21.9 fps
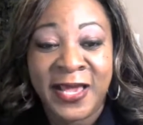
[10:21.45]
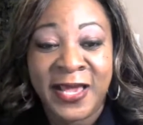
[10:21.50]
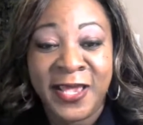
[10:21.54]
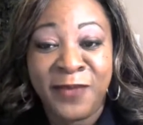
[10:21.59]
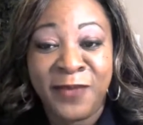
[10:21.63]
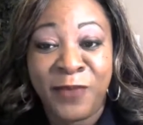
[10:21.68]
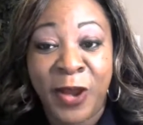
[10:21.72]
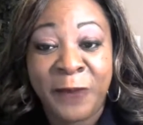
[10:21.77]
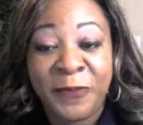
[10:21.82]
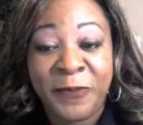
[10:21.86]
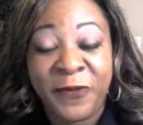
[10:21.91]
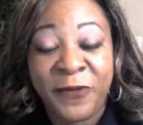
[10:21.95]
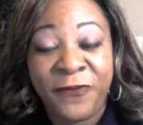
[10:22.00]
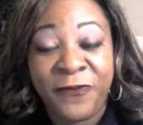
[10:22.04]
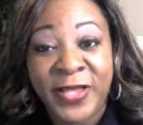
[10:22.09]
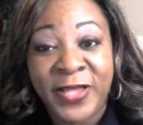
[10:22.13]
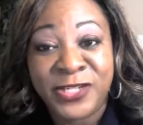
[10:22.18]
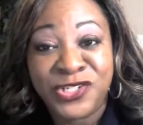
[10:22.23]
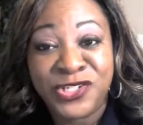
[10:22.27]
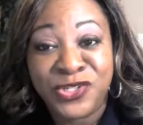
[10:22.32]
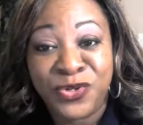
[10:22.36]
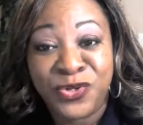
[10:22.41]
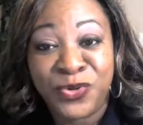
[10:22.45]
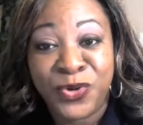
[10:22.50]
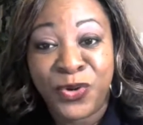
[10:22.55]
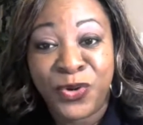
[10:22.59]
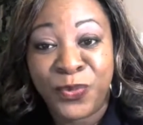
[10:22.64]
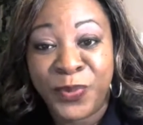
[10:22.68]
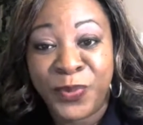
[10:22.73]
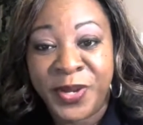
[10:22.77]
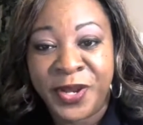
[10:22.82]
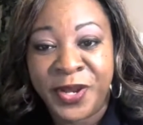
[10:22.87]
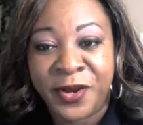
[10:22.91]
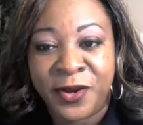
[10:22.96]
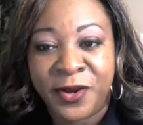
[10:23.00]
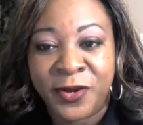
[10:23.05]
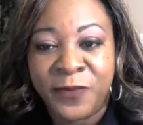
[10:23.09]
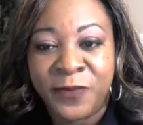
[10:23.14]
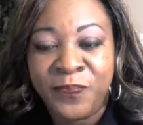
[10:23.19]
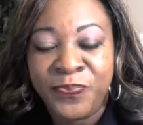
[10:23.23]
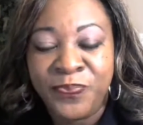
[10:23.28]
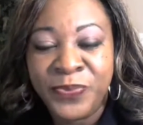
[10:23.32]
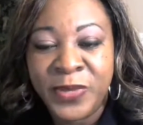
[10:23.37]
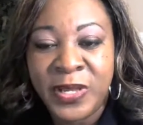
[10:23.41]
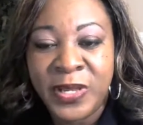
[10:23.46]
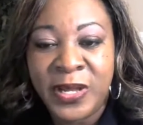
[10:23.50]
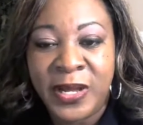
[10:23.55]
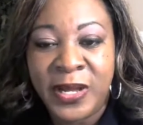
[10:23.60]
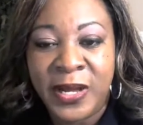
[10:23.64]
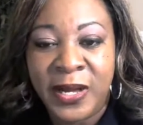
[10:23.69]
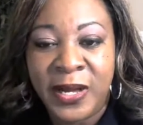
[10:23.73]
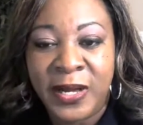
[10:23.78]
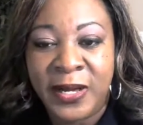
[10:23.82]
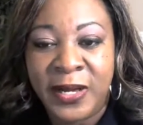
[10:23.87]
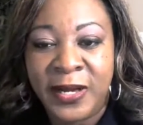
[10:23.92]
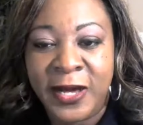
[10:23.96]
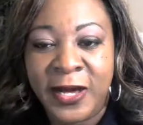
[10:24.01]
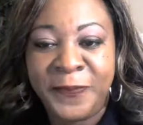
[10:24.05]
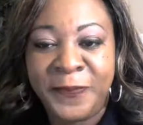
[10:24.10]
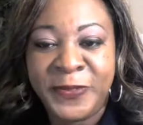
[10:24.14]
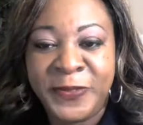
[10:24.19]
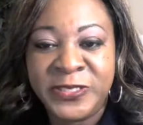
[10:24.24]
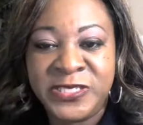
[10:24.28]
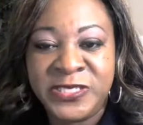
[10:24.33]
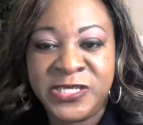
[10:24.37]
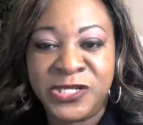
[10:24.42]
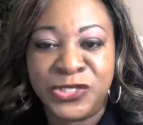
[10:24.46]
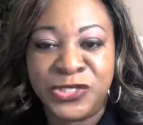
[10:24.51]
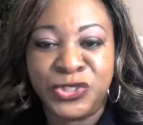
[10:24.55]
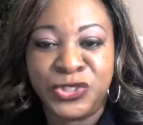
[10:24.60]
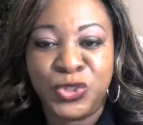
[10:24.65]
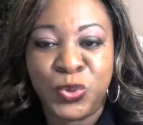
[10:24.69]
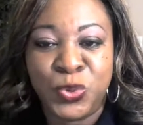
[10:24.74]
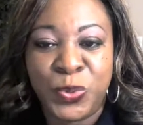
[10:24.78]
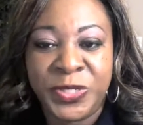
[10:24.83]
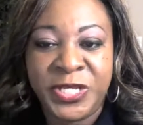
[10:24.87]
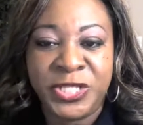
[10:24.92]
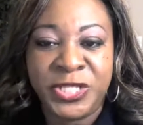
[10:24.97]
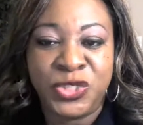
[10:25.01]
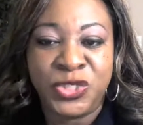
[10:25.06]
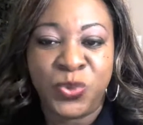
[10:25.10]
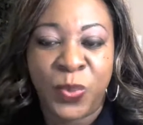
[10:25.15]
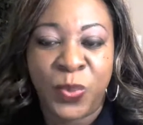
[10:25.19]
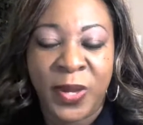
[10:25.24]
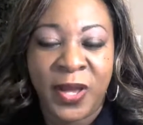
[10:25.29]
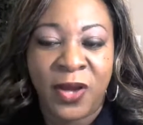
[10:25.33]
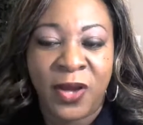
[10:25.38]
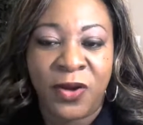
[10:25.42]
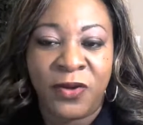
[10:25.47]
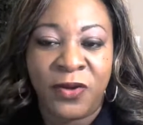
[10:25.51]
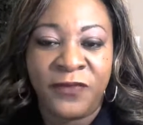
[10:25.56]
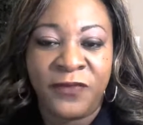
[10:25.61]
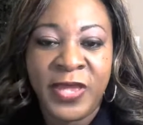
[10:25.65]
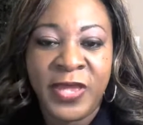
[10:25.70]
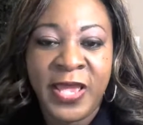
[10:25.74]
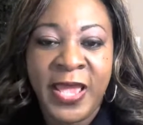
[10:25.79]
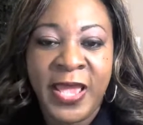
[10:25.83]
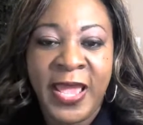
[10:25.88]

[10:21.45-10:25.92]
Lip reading: in my professional career up until 2012.